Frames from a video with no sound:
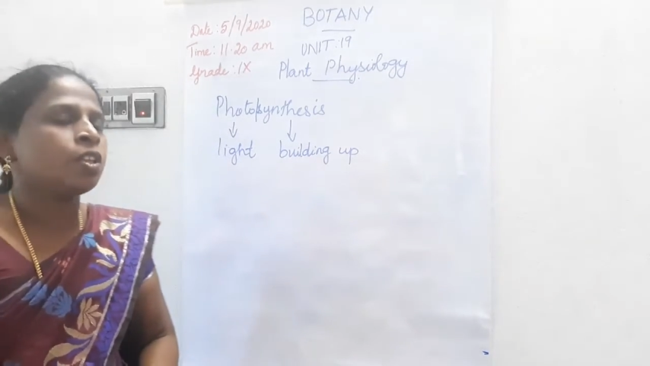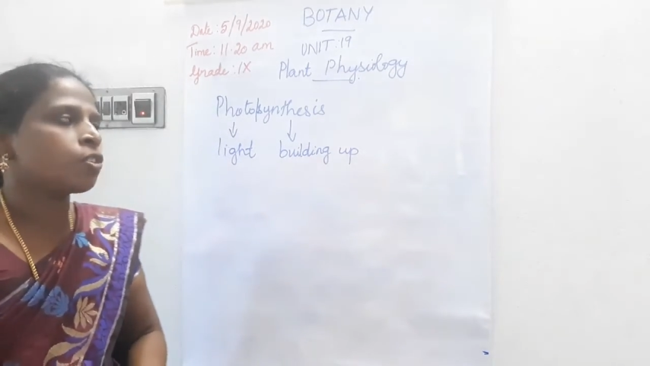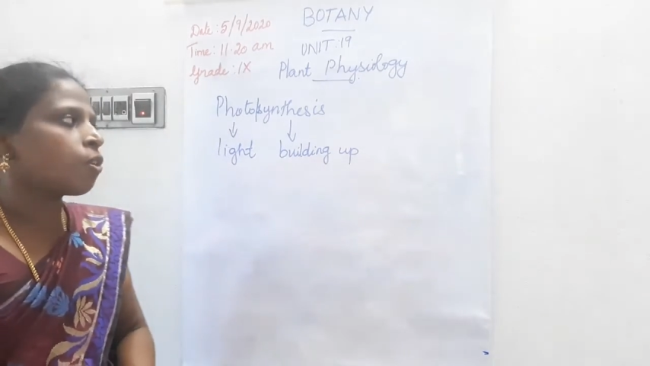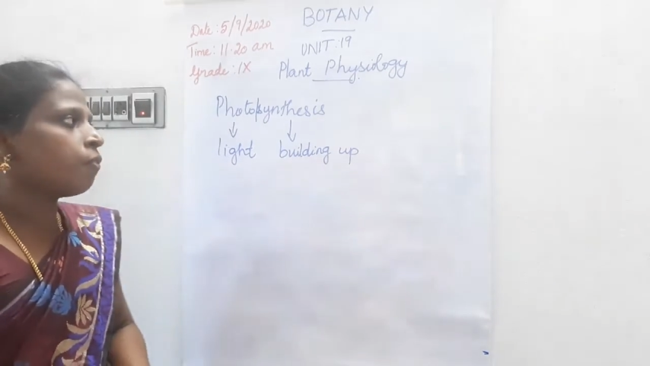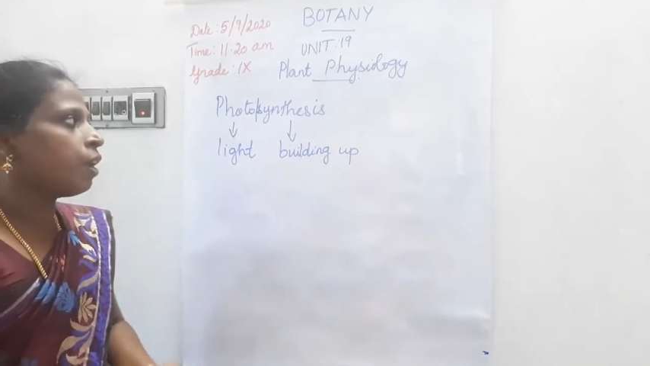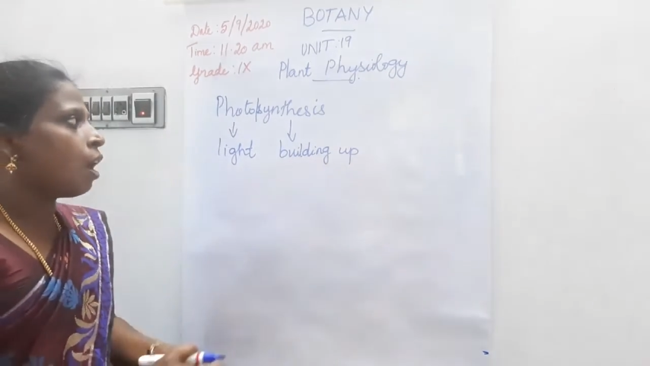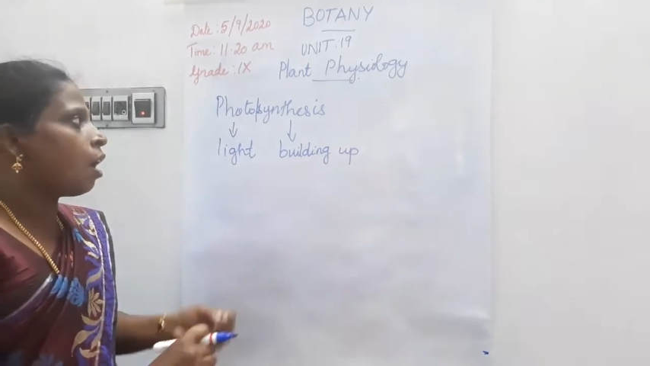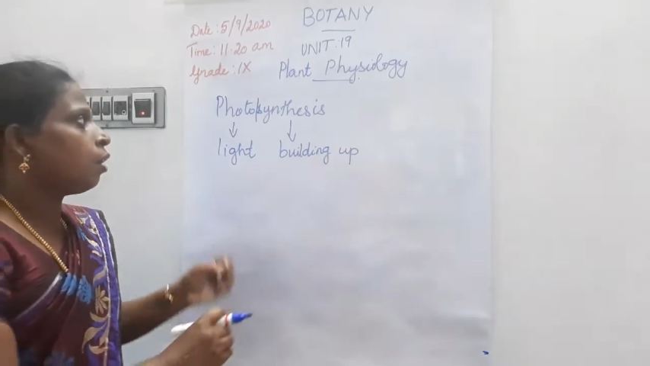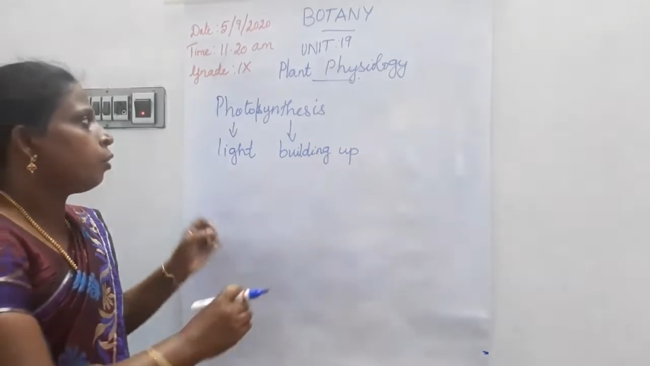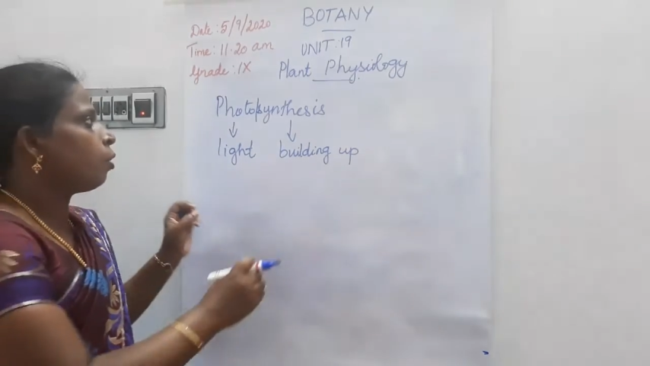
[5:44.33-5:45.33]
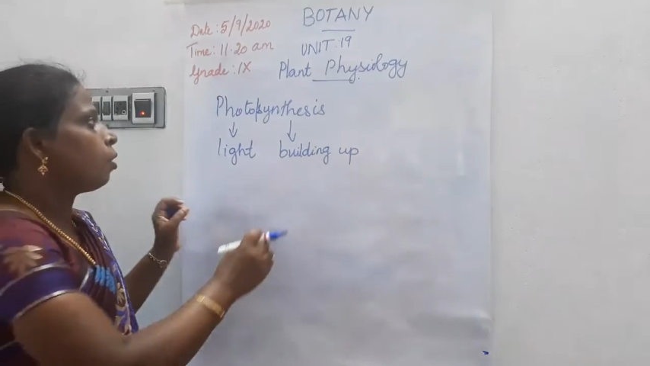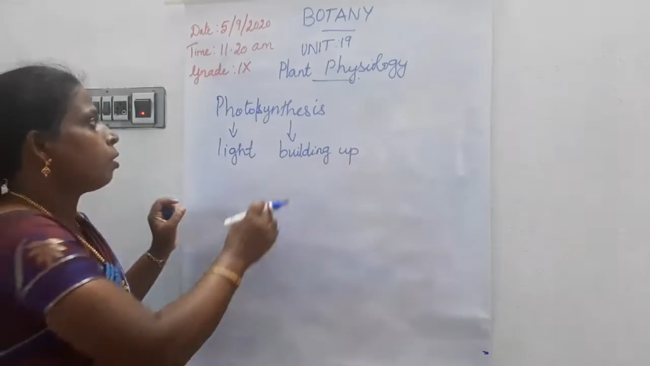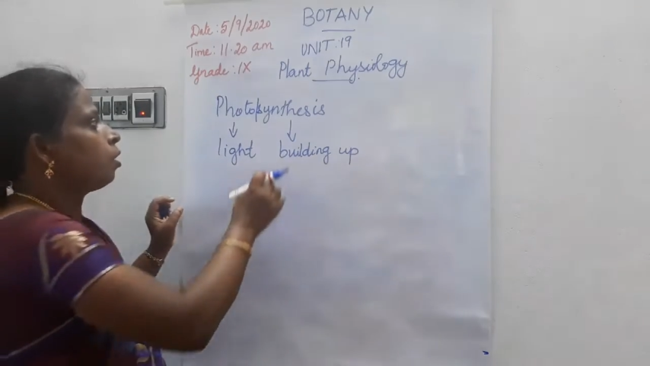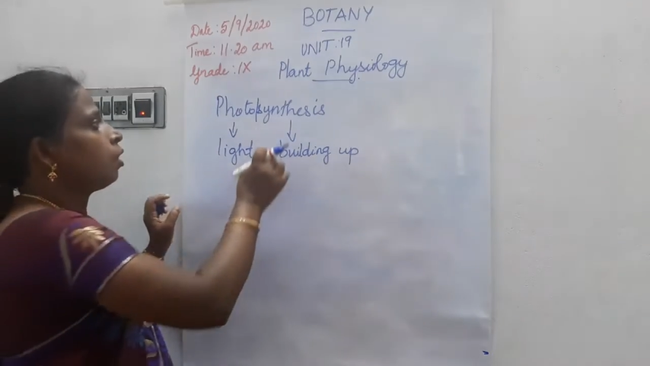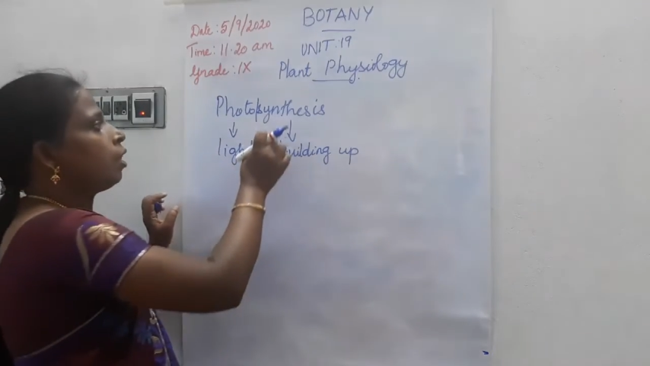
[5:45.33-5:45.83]
So we all
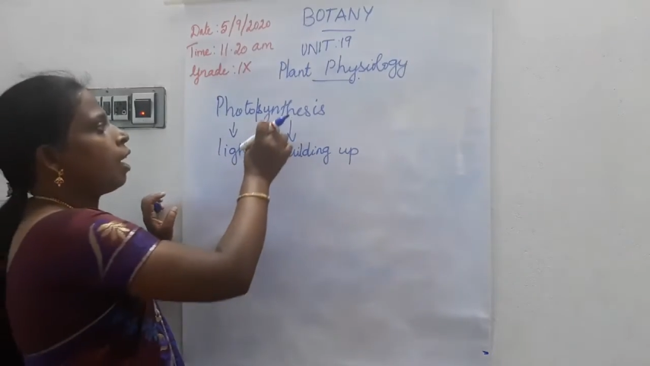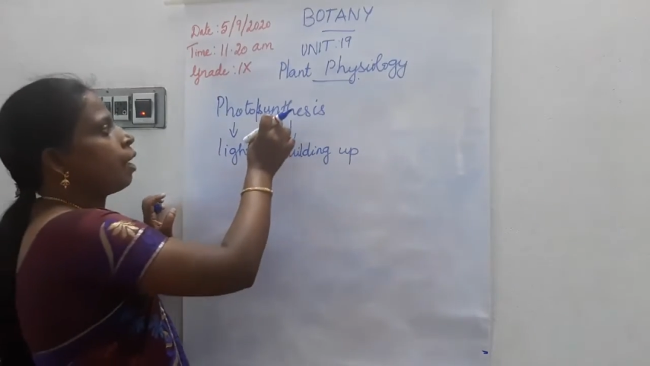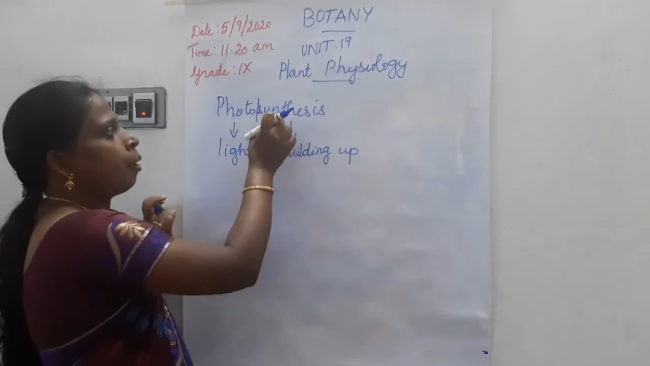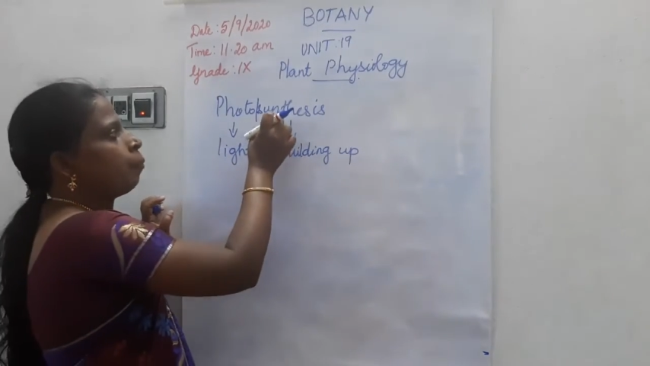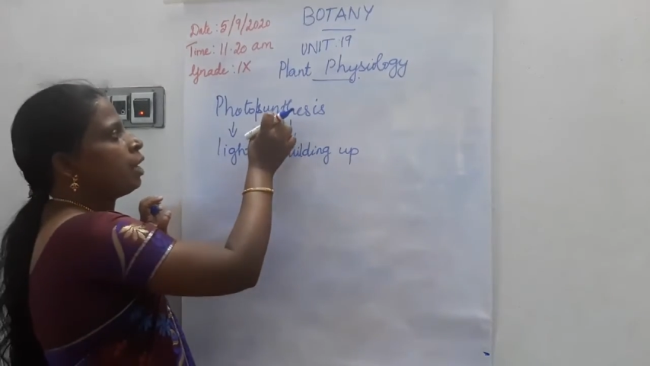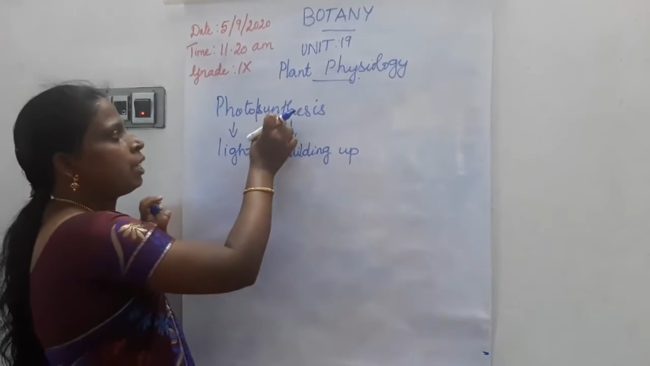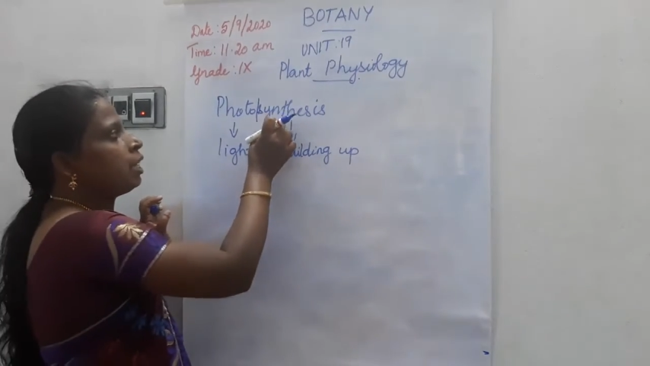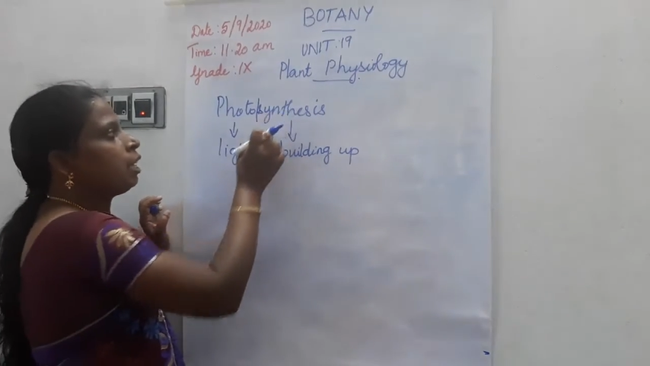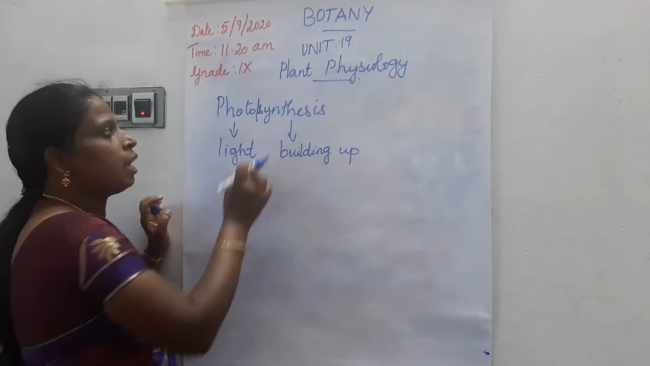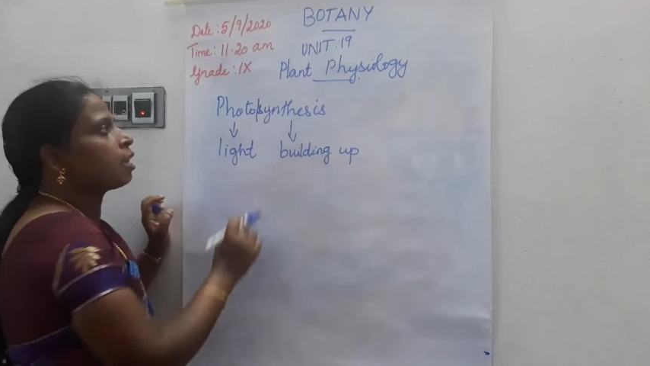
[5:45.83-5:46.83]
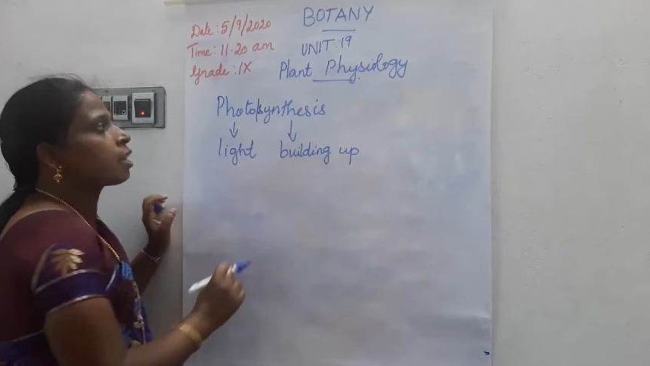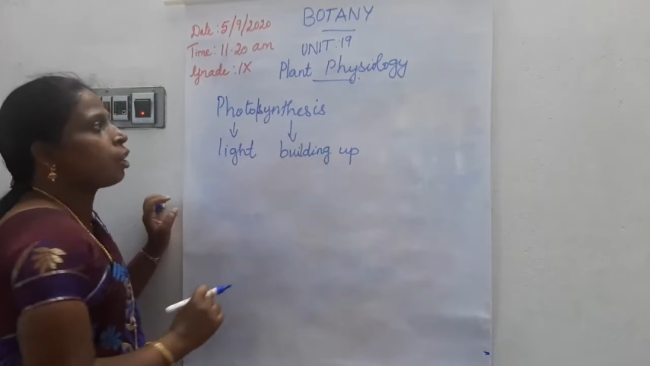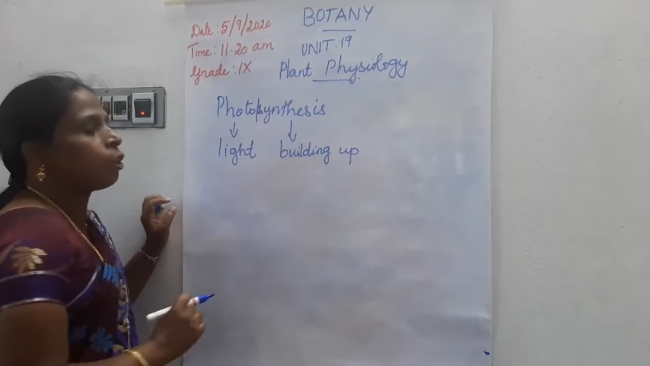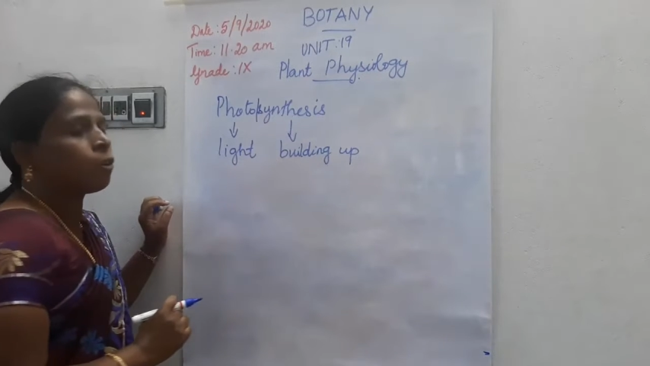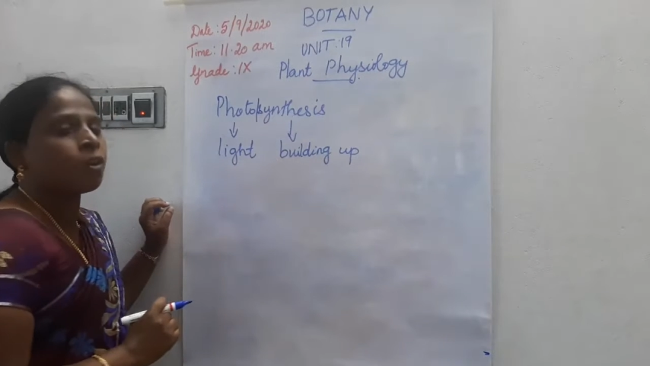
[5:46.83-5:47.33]
know the materials
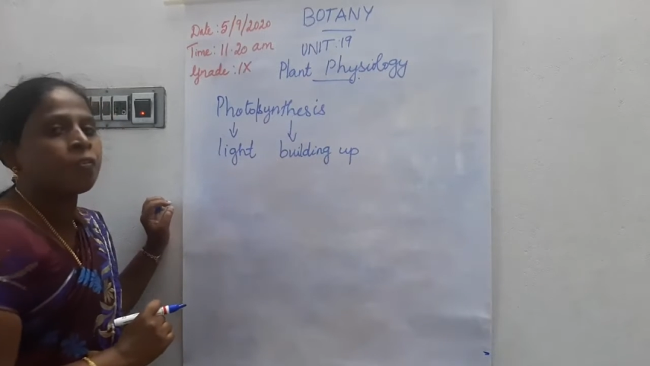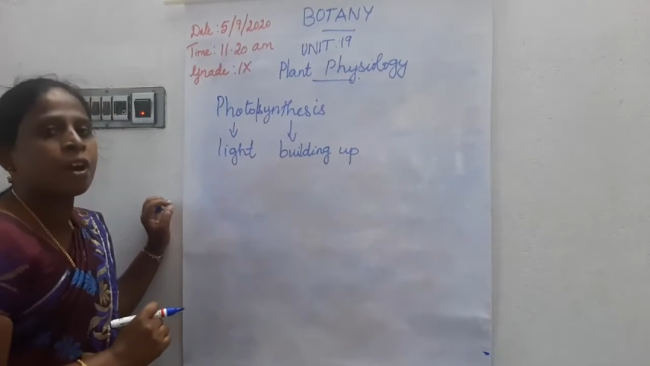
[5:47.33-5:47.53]
required